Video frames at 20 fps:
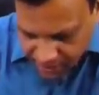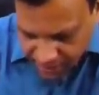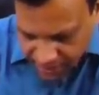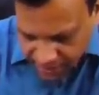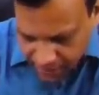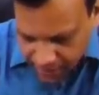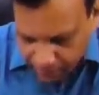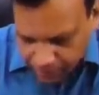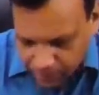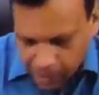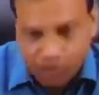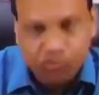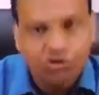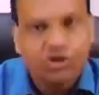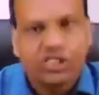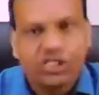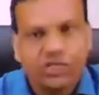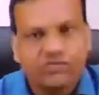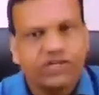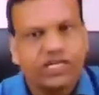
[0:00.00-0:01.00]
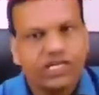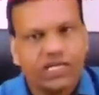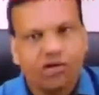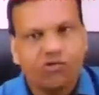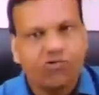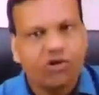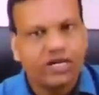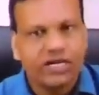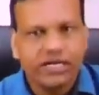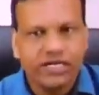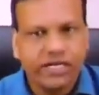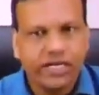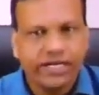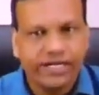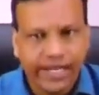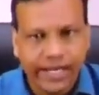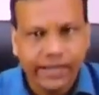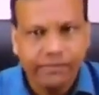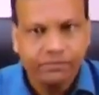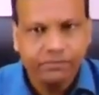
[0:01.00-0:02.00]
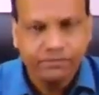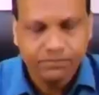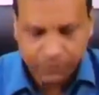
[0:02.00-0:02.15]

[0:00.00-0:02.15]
Again, upper regulation will require little time.